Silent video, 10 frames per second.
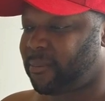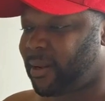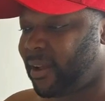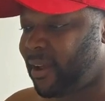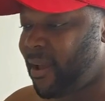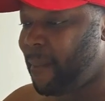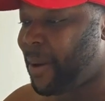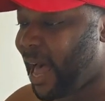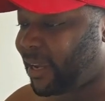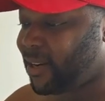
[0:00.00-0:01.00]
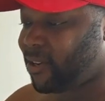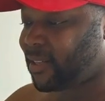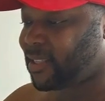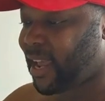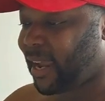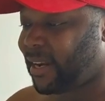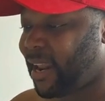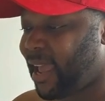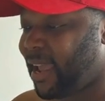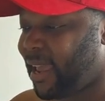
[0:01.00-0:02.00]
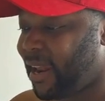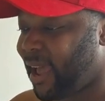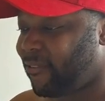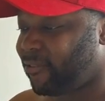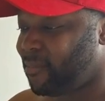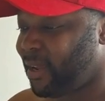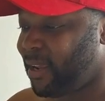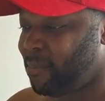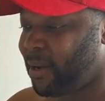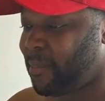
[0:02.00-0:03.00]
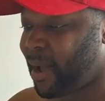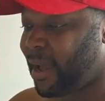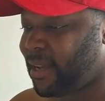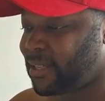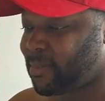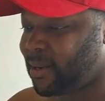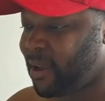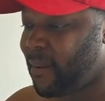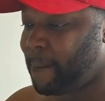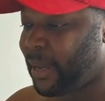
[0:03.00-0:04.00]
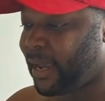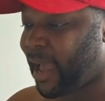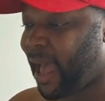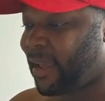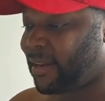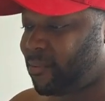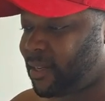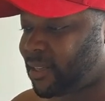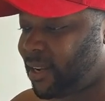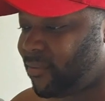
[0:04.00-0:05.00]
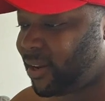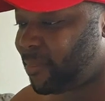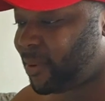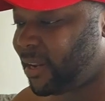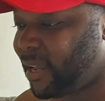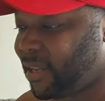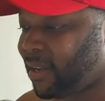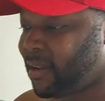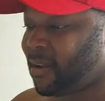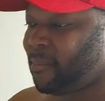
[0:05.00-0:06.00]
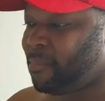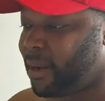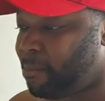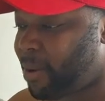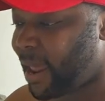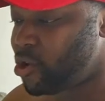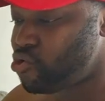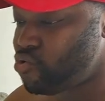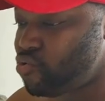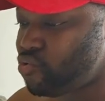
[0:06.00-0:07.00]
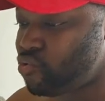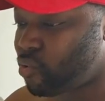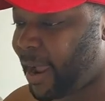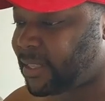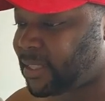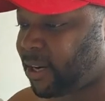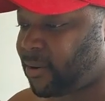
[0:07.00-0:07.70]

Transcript: from the pocket on the second day, and not from me, but my husband, big guy, and it wasn't even in Manila, but Banu rice